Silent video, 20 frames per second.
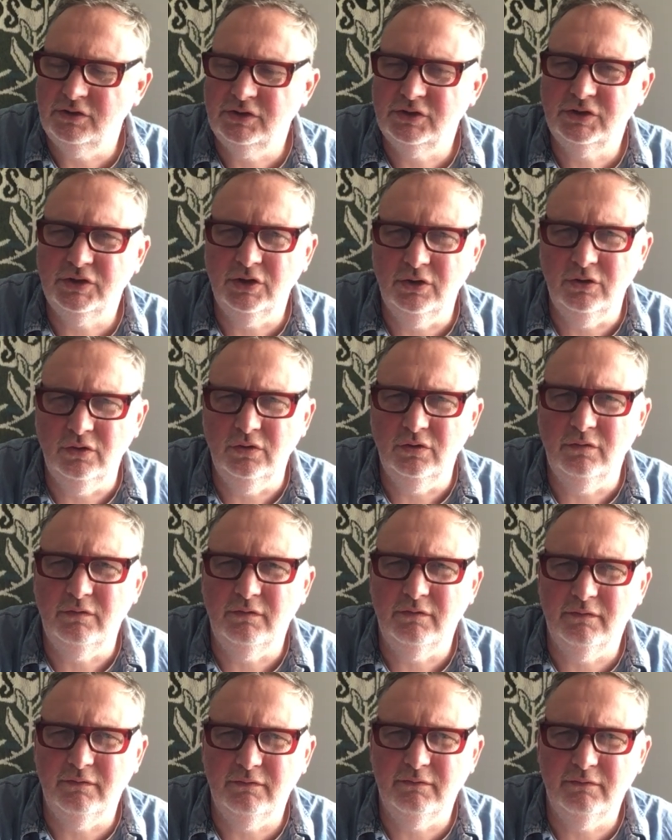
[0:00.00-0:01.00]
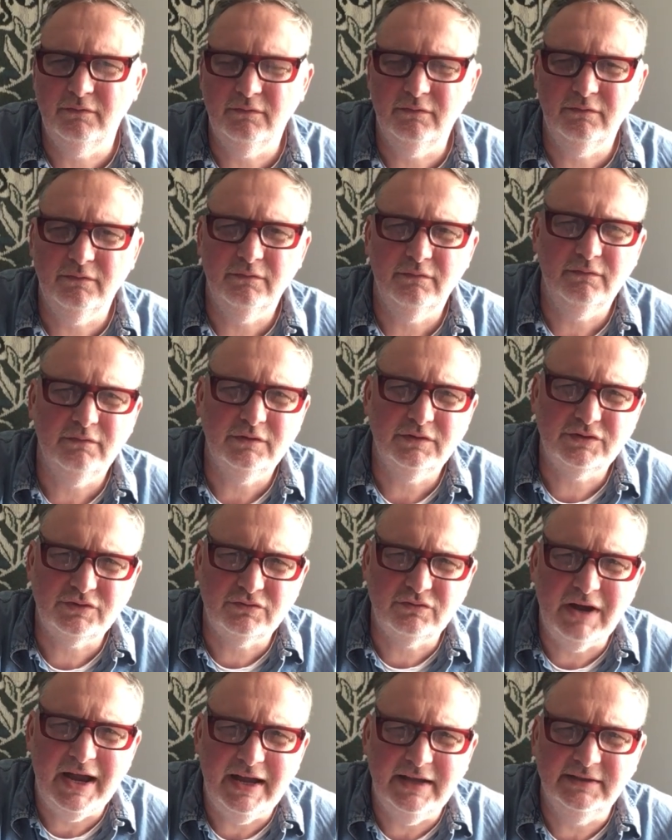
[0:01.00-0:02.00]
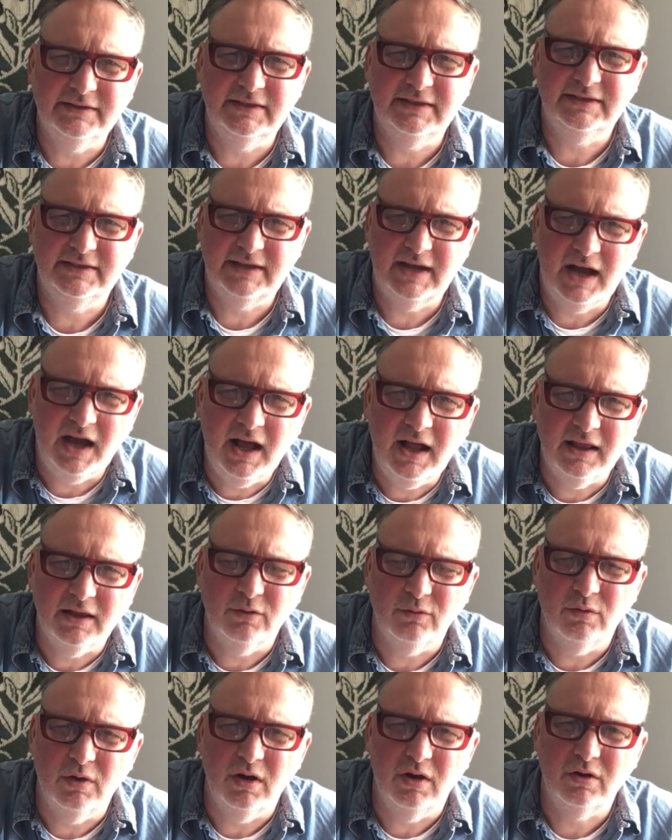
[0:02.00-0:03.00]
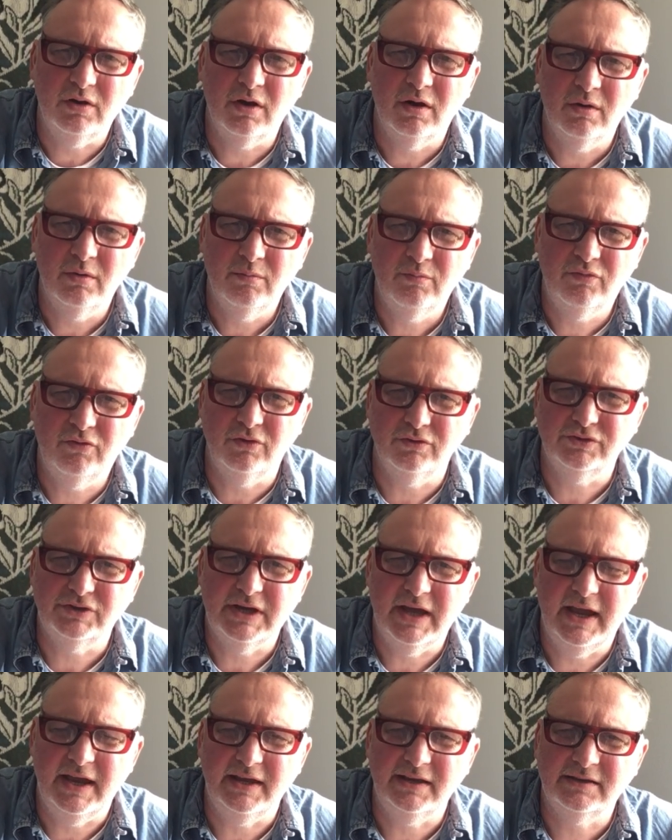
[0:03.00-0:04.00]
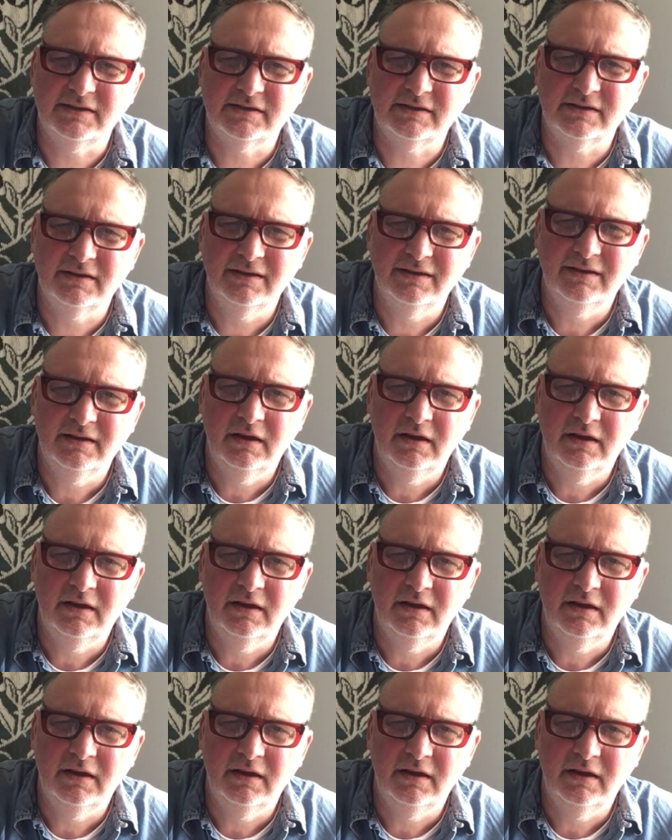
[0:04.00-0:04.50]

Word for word: two stranded colour work projects.